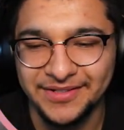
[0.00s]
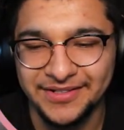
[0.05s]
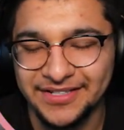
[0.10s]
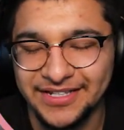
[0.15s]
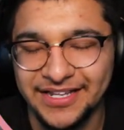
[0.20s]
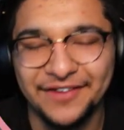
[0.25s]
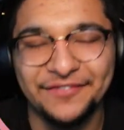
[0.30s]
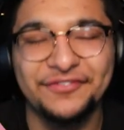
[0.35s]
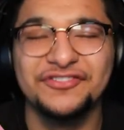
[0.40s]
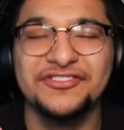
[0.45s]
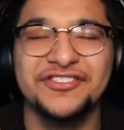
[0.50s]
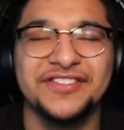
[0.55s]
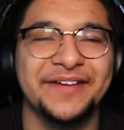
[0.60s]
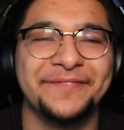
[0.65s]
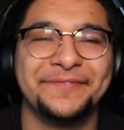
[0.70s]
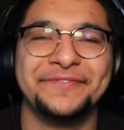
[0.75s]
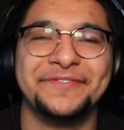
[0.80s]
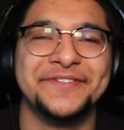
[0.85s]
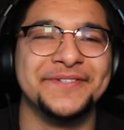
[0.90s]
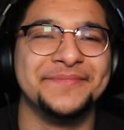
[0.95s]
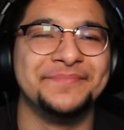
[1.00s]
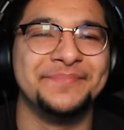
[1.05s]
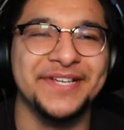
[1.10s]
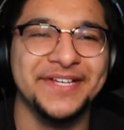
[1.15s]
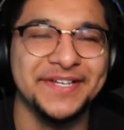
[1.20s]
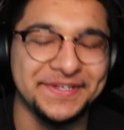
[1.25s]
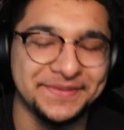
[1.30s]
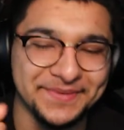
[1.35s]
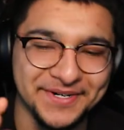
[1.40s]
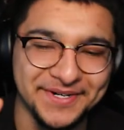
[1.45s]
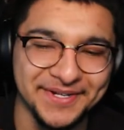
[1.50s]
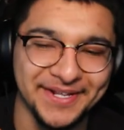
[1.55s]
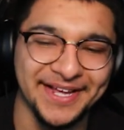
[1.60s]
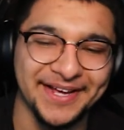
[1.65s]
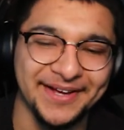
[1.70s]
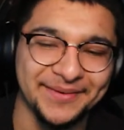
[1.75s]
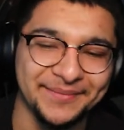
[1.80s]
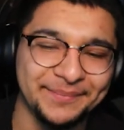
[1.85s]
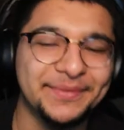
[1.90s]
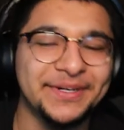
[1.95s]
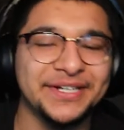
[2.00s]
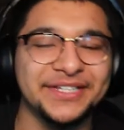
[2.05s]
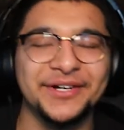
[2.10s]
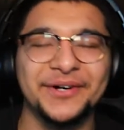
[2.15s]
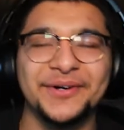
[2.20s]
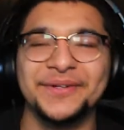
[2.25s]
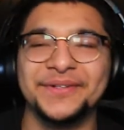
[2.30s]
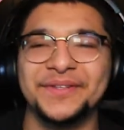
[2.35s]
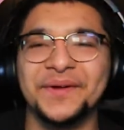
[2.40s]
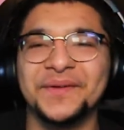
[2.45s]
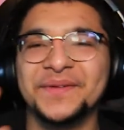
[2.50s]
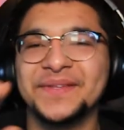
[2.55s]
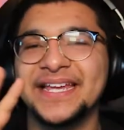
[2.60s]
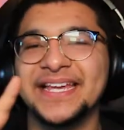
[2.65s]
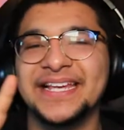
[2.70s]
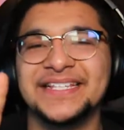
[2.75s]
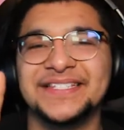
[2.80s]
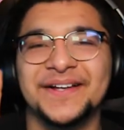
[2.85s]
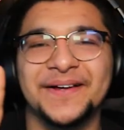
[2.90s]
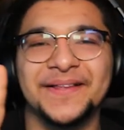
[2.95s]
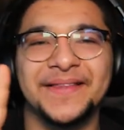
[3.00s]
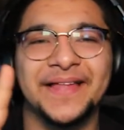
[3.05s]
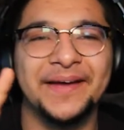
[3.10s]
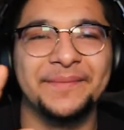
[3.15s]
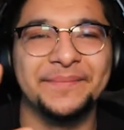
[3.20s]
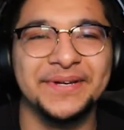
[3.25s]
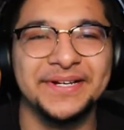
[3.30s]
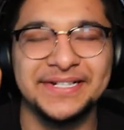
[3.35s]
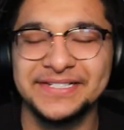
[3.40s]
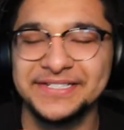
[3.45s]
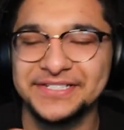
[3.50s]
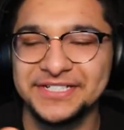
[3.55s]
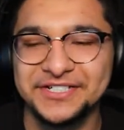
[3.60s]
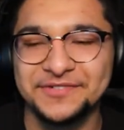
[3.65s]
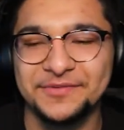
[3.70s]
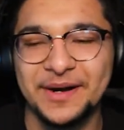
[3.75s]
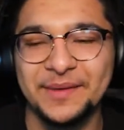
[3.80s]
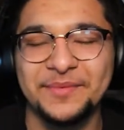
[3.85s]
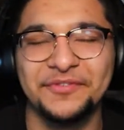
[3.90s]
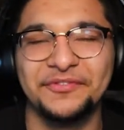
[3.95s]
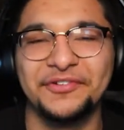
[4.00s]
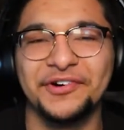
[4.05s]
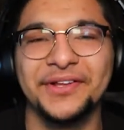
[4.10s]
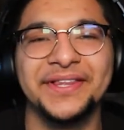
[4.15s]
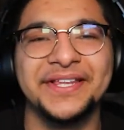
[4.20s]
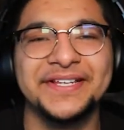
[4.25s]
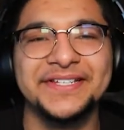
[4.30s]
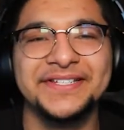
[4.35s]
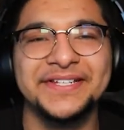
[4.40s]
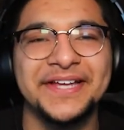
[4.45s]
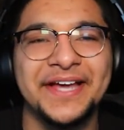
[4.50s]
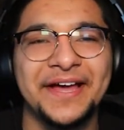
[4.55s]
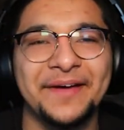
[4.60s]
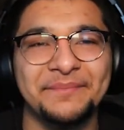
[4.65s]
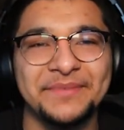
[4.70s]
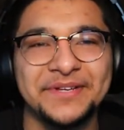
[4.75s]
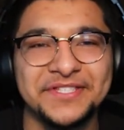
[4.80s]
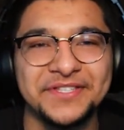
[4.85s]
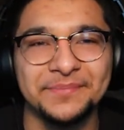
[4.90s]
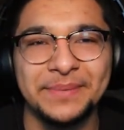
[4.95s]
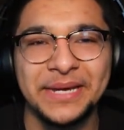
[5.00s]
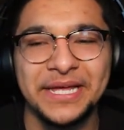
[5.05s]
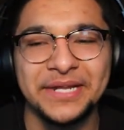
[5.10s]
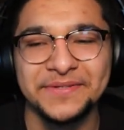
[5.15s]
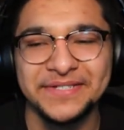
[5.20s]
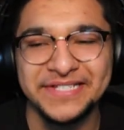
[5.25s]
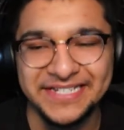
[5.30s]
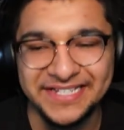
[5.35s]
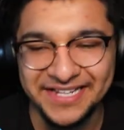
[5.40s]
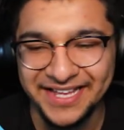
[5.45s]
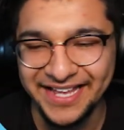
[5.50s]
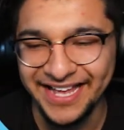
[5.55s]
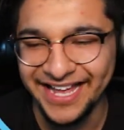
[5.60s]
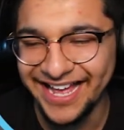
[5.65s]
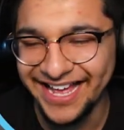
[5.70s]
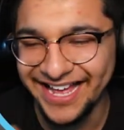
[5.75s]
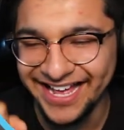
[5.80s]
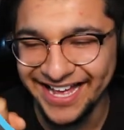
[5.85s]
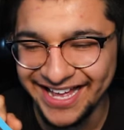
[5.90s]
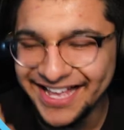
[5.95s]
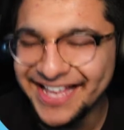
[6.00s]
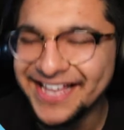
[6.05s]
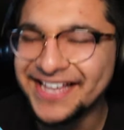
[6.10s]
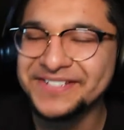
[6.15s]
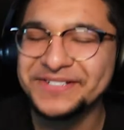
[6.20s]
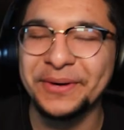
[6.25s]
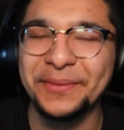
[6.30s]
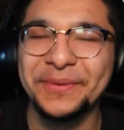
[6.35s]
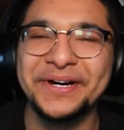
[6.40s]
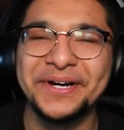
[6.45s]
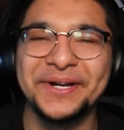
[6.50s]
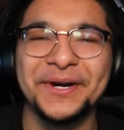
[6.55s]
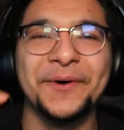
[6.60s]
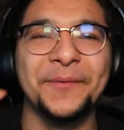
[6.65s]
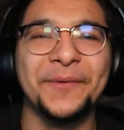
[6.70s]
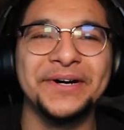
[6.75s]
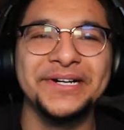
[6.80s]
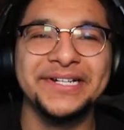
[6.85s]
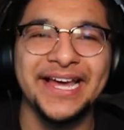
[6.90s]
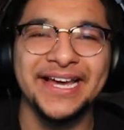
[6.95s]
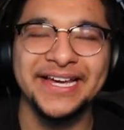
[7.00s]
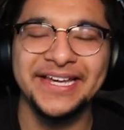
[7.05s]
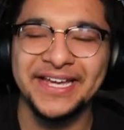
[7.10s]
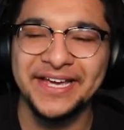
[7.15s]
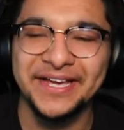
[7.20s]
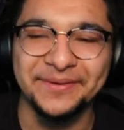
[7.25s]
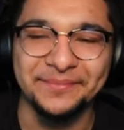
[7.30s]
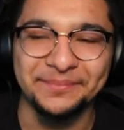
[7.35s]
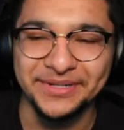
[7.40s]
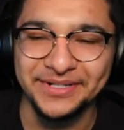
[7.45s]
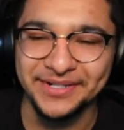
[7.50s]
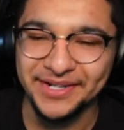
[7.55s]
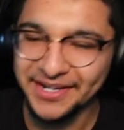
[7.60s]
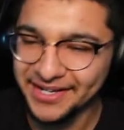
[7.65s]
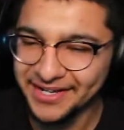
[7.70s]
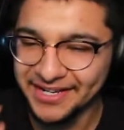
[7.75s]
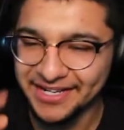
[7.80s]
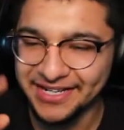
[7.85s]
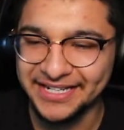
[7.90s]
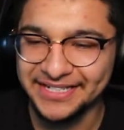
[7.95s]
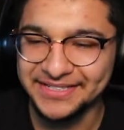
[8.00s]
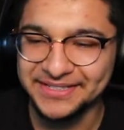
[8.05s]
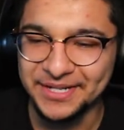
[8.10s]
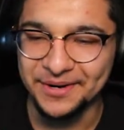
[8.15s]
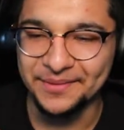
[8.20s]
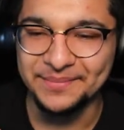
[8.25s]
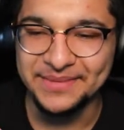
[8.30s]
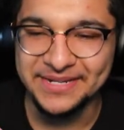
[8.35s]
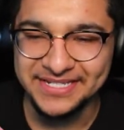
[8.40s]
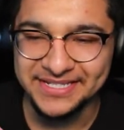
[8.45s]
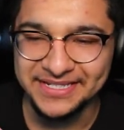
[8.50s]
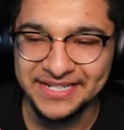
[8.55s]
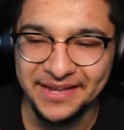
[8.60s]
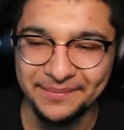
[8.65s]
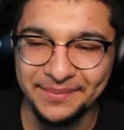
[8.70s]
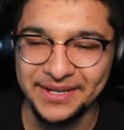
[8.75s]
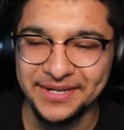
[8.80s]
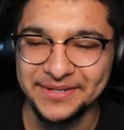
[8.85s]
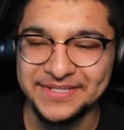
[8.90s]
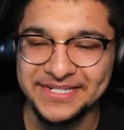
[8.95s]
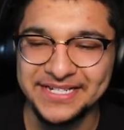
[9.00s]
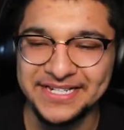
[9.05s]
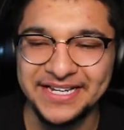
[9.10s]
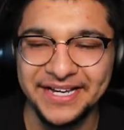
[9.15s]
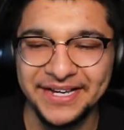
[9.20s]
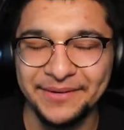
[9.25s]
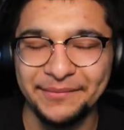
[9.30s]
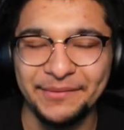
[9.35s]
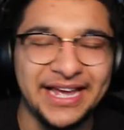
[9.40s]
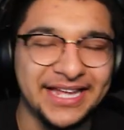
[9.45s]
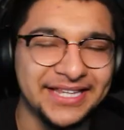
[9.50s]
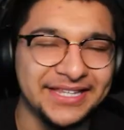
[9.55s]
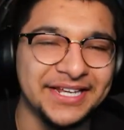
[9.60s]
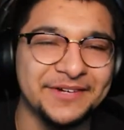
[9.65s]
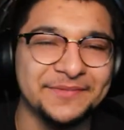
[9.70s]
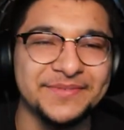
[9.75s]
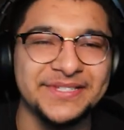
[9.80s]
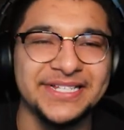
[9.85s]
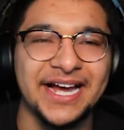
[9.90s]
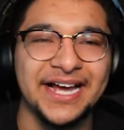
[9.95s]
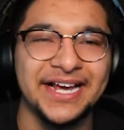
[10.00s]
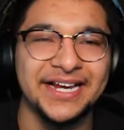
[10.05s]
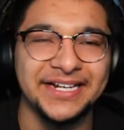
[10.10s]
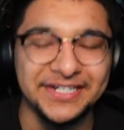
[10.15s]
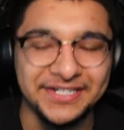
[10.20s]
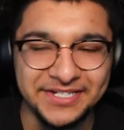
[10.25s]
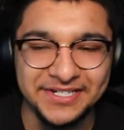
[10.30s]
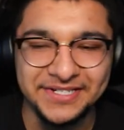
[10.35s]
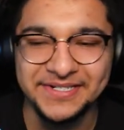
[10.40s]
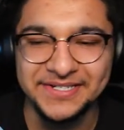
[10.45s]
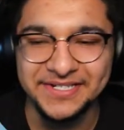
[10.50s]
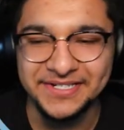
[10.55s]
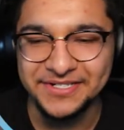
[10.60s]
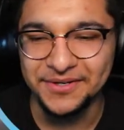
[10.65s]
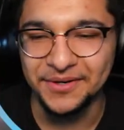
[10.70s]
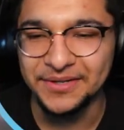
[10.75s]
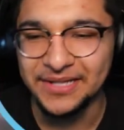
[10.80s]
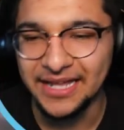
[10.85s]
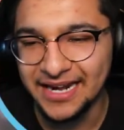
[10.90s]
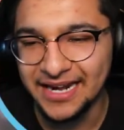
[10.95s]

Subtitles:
That fool's a beast, bro. Like, but don't think he's all that, because just right before this, he had missed a penalty. So we could have won that game, but he ended up missing that penalty, and we ended up tying just because he scored that